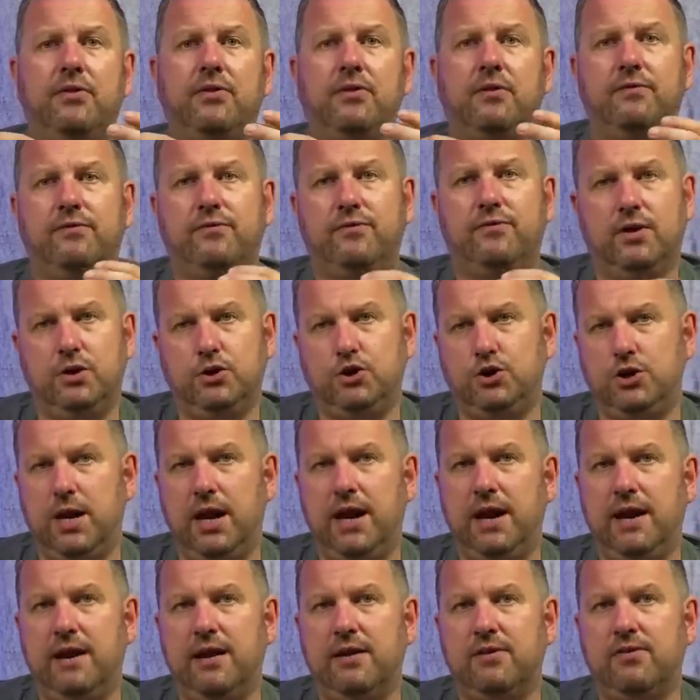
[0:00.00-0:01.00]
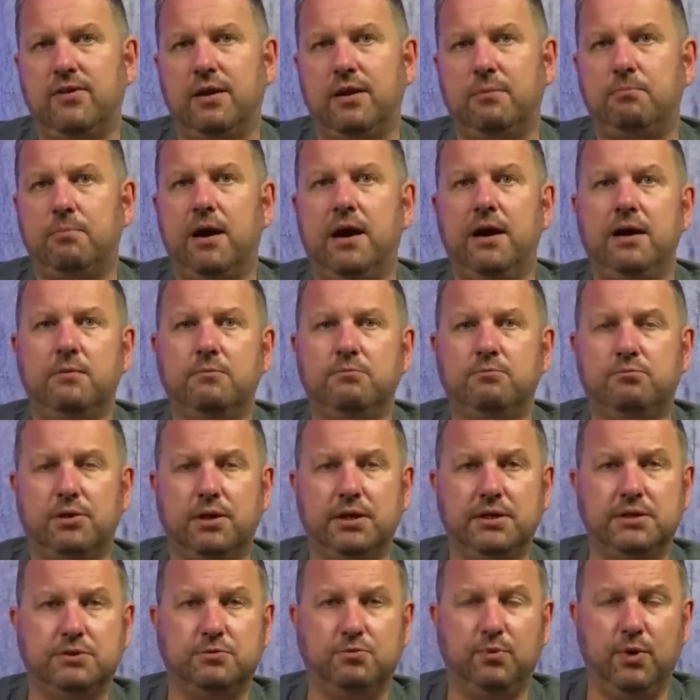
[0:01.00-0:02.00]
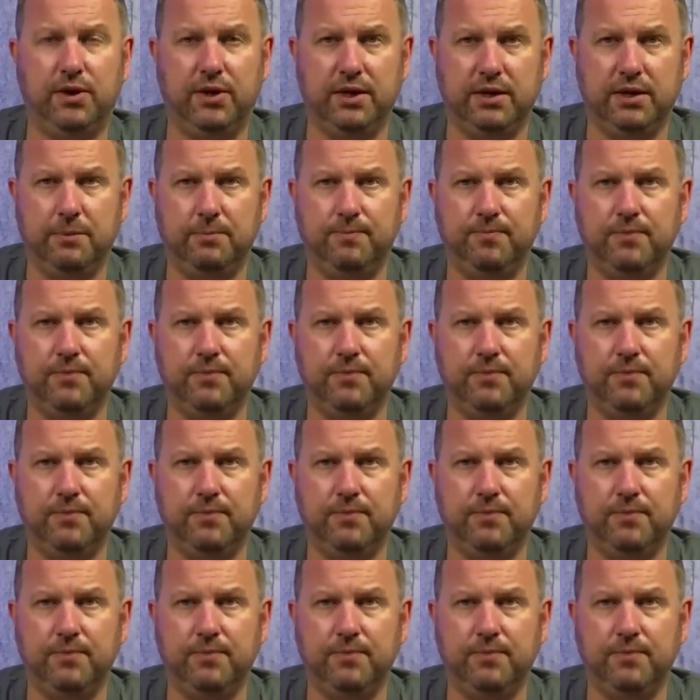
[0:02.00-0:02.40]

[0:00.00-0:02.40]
of fresh air that Biden brings with it.